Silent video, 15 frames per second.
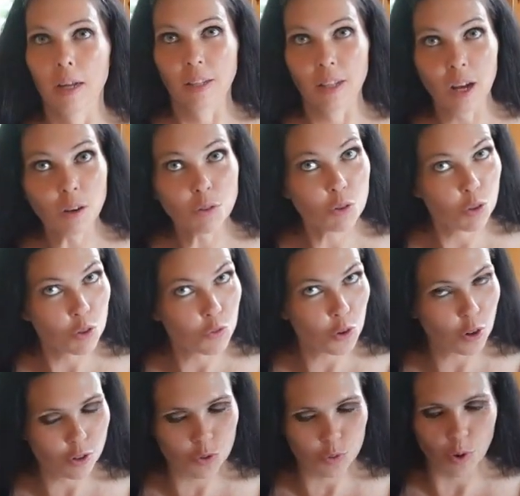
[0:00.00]
And now to the
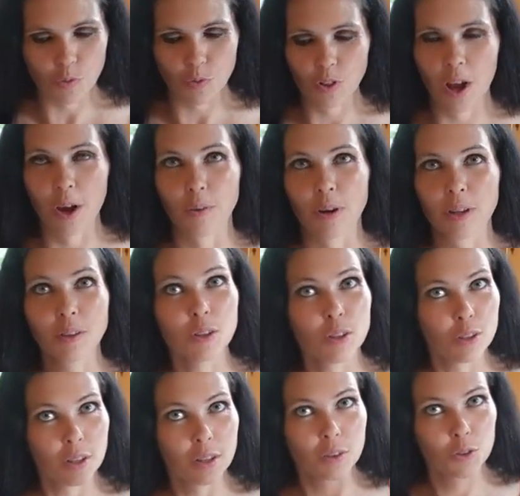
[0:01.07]
first waffle iron,
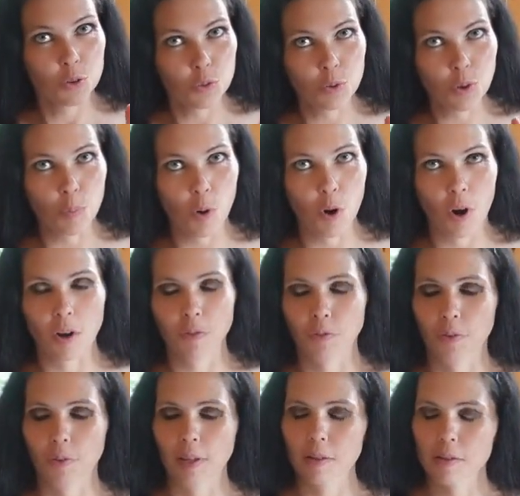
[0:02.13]
2 or more
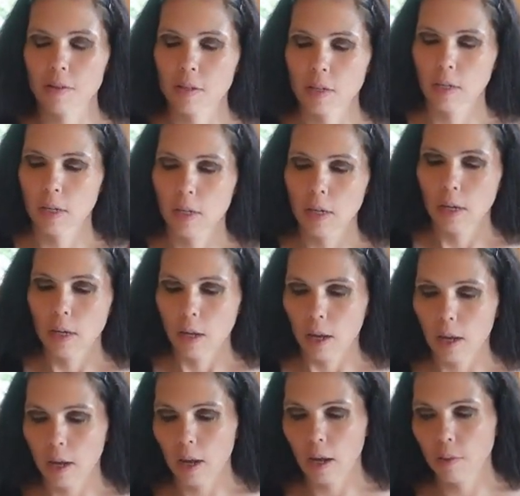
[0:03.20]
after this.
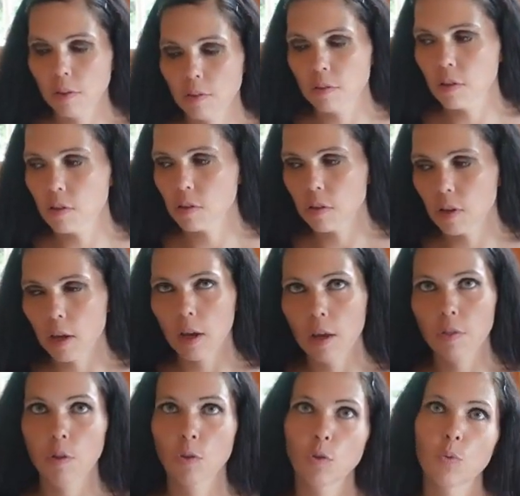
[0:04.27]
This is
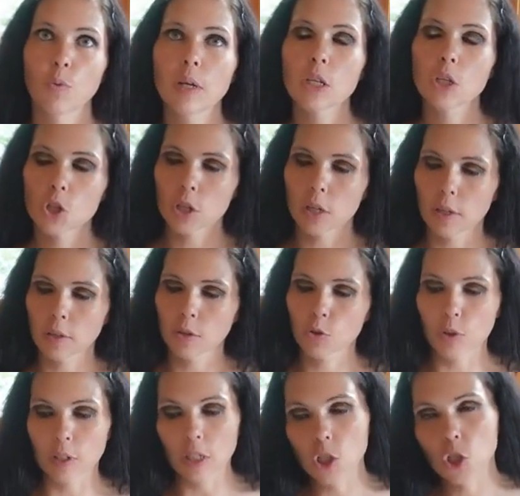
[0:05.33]
the Norwegian
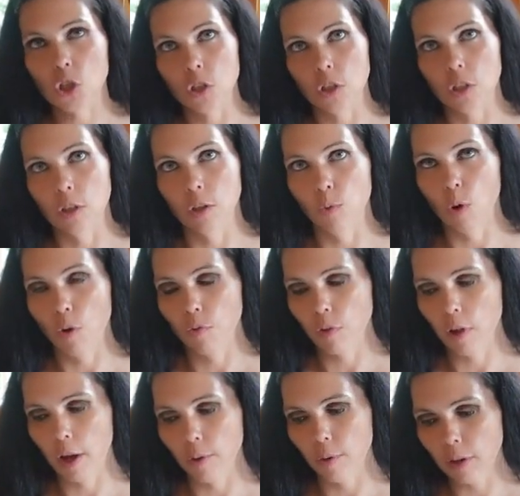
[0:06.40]
traditional
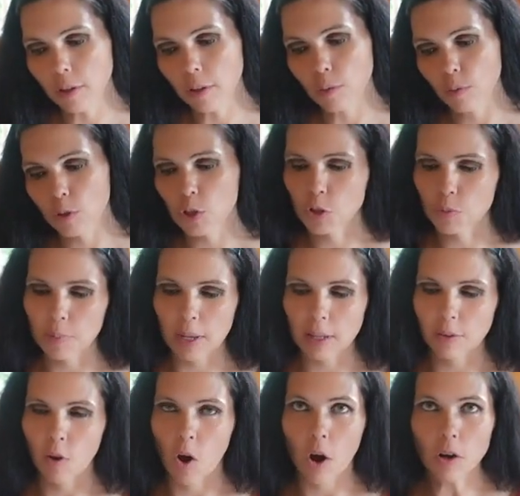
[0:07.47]
waffle iron, which is
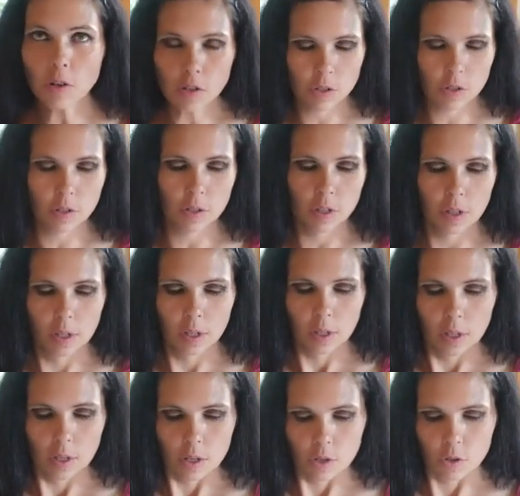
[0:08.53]
made of hearts.
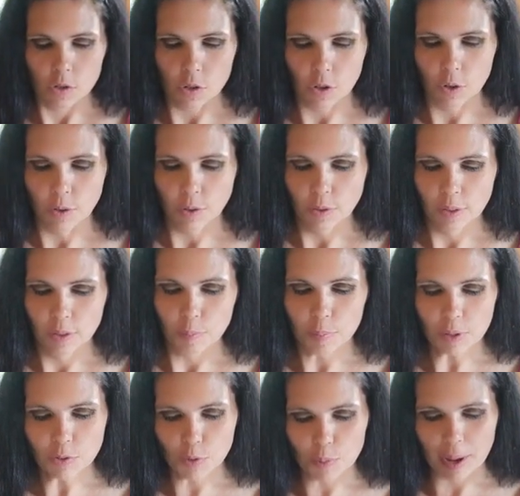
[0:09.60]
So a
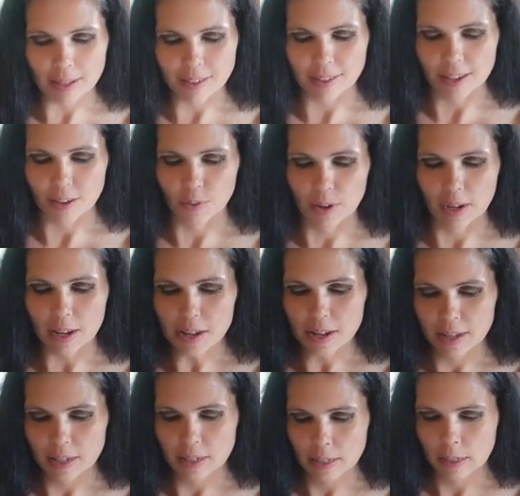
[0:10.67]
bit romantic really.